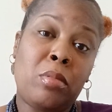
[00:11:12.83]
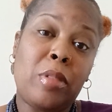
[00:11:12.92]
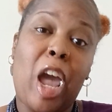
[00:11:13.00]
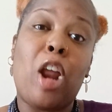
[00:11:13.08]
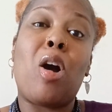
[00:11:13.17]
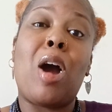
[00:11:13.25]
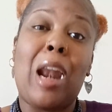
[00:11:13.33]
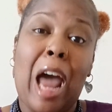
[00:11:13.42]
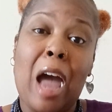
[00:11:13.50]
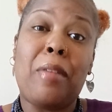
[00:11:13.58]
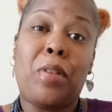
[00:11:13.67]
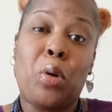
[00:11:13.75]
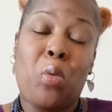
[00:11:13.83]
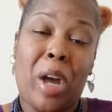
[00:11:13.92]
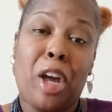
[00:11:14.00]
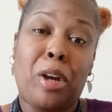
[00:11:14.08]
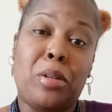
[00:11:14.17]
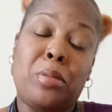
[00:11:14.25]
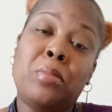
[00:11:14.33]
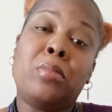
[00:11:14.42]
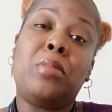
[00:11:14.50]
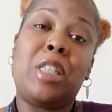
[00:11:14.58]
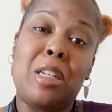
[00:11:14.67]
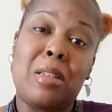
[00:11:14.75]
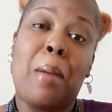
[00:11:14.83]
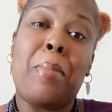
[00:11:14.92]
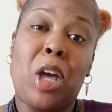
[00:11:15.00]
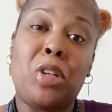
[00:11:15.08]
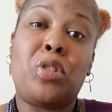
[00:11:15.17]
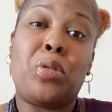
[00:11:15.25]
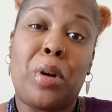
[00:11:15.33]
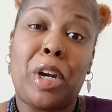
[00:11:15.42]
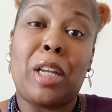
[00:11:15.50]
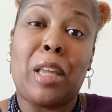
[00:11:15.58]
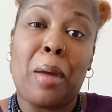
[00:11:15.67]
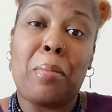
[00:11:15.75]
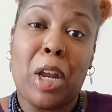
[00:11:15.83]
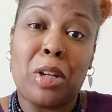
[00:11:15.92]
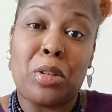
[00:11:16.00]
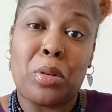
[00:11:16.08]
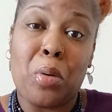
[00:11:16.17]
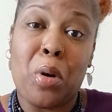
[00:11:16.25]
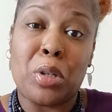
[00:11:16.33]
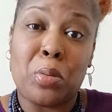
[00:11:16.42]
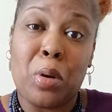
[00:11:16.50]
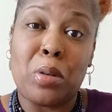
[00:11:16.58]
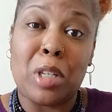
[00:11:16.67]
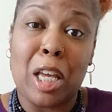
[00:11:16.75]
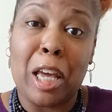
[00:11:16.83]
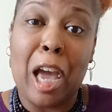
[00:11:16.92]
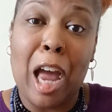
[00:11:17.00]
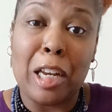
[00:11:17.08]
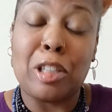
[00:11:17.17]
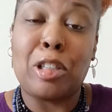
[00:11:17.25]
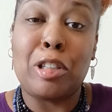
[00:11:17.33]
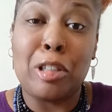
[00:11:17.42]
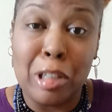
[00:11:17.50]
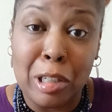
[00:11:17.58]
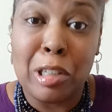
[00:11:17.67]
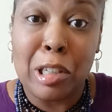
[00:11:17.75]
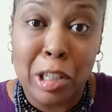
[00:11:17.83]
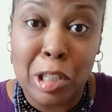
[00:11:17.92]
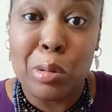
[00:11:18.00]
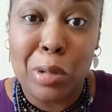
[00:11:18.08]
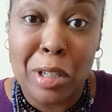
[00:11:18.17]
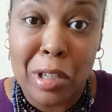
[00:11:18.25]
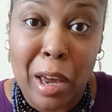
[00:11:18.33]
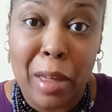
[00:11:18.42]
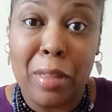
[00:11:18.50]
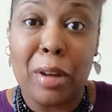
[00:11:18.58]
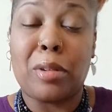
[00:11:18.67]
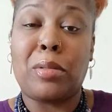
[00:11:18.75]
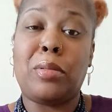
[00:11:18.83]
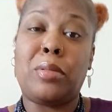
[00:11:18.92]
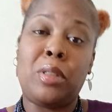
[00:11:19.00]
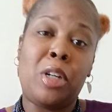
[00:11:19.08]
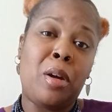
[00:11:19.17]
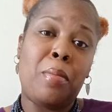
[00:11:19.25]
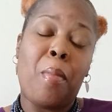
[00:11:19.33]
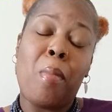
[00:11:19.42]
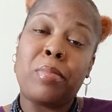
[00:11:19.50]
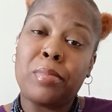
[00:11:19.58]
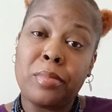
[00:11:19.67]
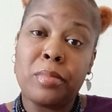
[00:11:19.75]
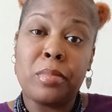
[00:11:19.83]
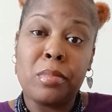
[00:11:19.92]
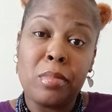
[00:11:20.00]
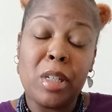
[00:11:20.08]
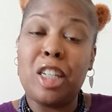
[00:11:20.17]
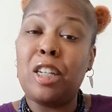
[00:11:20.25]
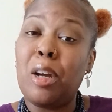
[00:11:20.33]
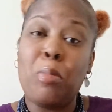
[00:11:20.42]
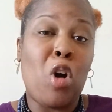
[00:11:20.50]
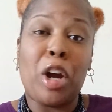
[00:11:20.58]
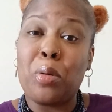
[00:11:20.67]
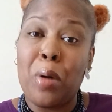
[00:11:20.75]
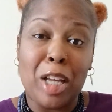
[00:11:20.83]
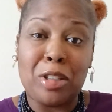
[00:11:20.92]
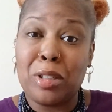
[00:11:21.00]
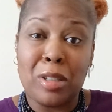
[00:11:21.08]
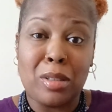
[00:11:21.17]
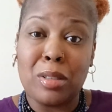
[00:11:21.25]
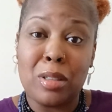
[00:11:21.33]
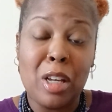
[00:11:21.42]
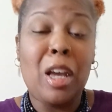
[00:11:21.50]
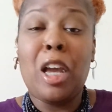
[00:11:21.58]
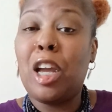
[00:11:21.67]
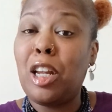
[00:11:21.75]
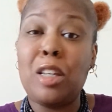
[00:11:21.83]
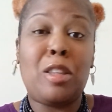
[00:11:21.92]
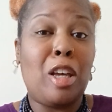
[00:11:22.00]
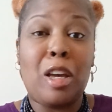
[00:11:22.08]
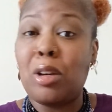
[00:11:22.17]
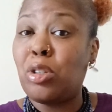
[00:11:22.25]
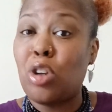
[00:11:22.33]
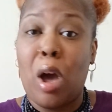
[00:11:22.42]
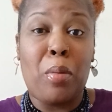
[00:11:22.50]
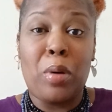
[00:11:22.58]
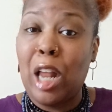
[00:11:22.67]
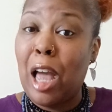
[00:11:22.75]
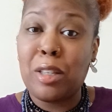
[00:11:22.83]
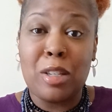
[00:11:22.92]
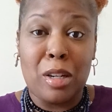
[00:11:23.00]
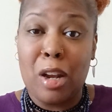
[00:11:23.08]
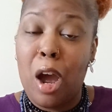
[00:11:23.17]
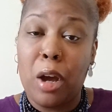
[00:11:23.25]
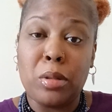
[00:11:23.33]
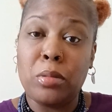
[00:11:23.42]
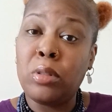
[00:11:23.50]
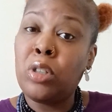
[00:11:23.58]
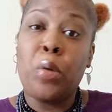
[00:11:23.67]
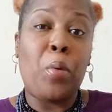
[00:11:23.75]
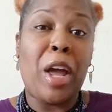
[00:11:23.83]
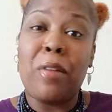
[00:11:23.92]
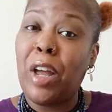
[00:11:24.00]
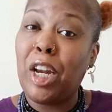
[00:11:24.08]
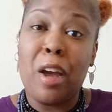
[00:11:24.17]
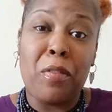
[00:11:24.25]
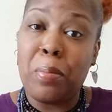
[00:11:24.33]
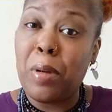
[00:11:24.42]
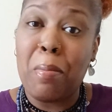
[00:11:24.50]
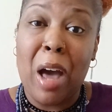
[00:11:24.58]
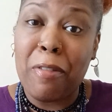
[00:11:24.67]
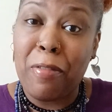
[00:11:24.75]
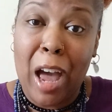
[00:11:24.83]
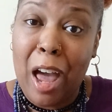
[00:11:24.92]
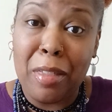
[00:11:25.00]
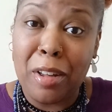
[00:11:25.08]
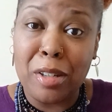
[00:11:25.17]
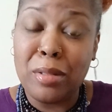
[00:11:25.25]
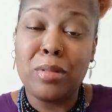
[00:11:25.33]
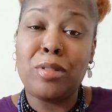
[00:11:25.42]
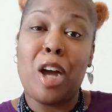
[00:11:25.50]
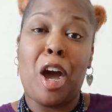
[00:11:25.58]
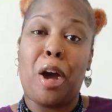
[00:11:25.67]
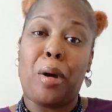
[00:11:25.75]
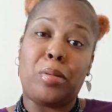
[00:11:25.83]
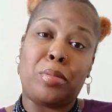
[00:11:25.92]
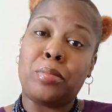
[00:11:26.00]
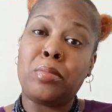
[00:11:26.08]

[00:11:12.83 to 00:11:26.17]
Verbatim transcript: that are alive and well, because I made sure that they met at the crossroads and got each to each other. Any more questions? Anything else y'all would like to know? Rev ain't never been my father. No.